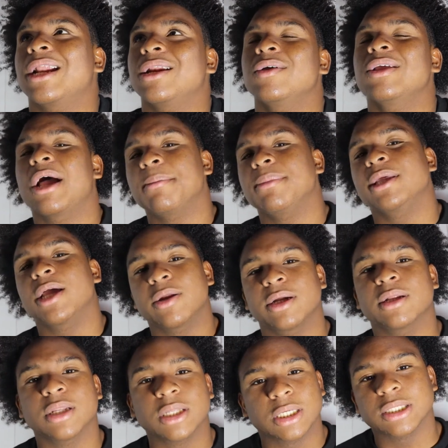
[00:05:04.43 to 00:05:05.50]
I know y'all be out
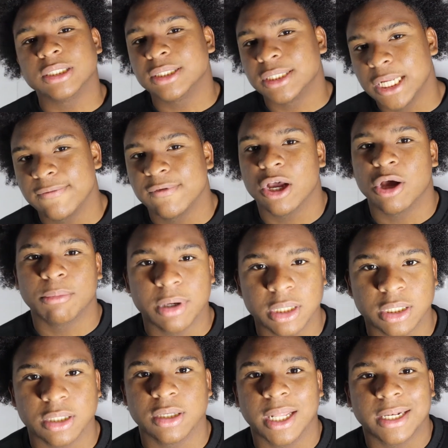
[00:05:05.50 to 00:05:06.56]
there looking to save y'all
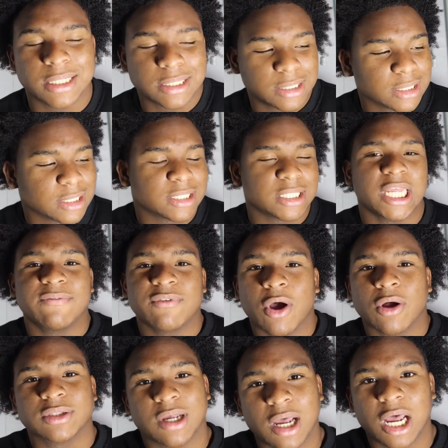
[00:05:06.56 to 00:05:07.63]
money. Like, this is to save
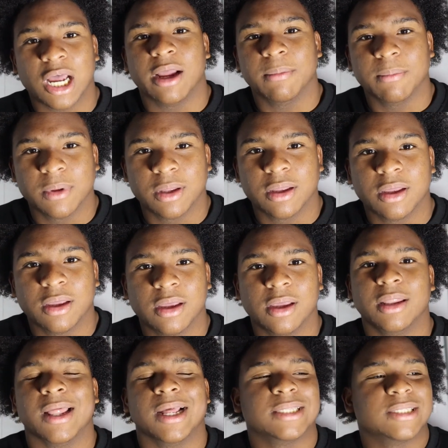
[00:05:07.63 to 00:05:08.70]
y'all time.
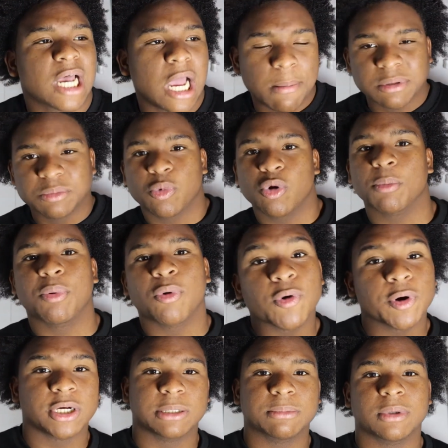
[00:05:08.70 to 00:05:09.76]
Like, time is more
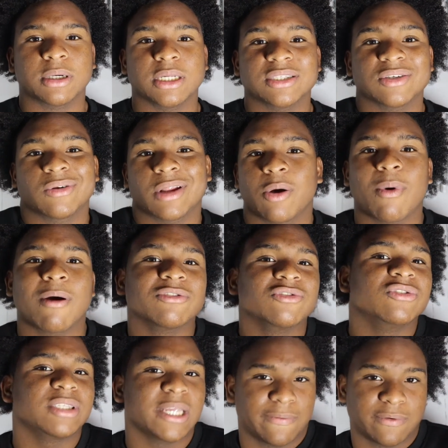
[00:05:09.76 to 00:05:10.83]
important than money. So, like, why don't
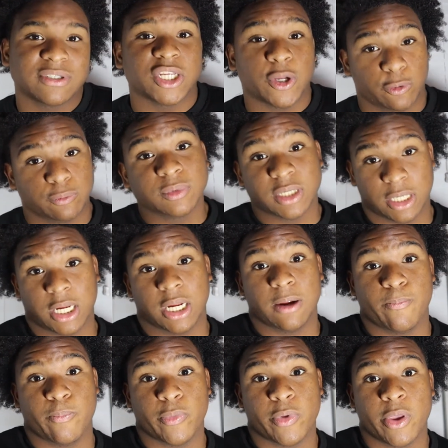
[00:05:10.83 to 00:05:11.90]
you save yourself some
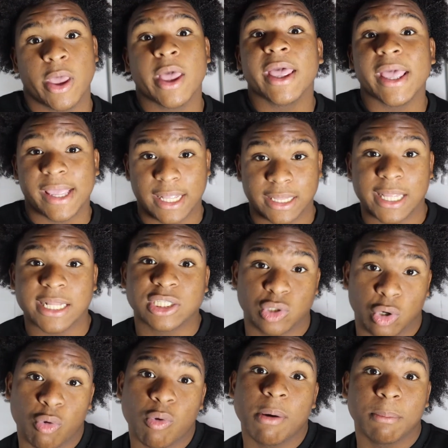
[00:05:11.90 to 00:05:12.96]
time and hit that
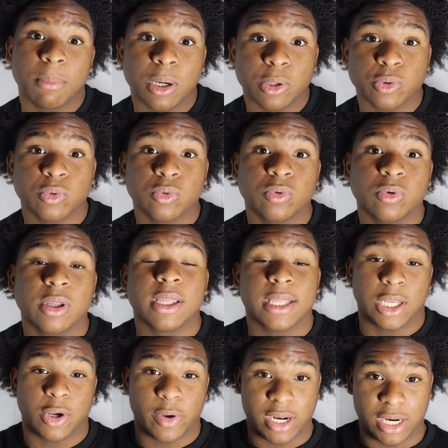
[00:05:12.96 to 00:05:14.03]
2-in-1 bundle.
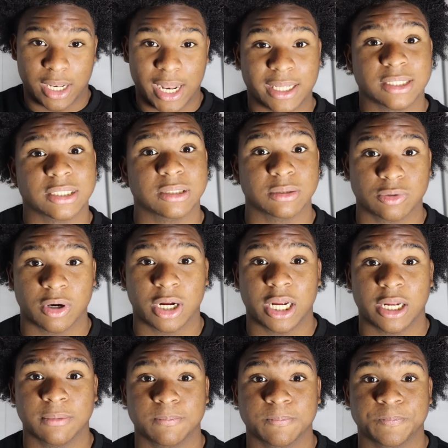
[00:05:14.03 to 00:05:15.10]
Go ahead and like,
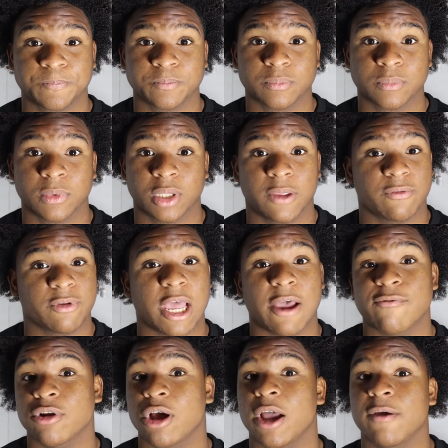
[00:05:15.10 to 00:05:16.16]
subscribe. If you
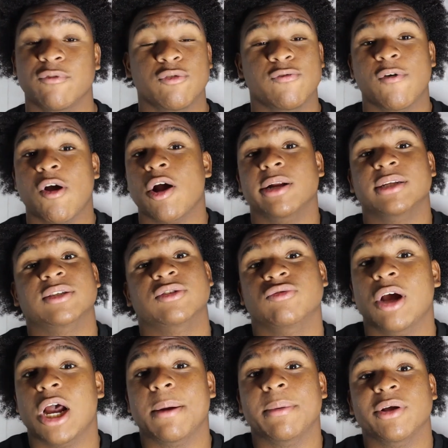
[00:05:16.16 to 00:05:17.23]
haven't, if you already
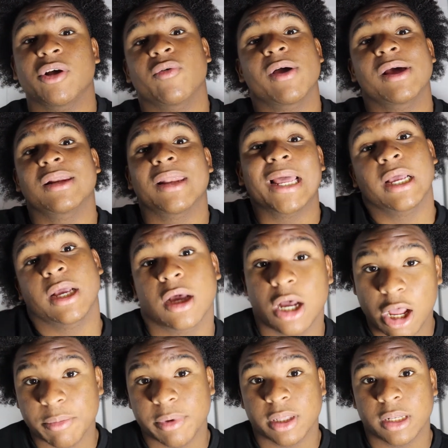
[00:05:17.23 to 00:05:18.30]
subscribed, then go ahead and like and
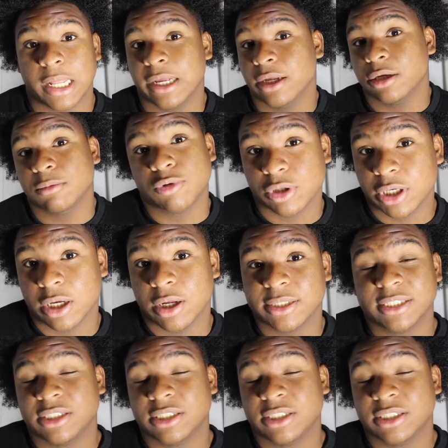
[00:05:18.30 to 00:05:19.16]
comment. Like, come on now.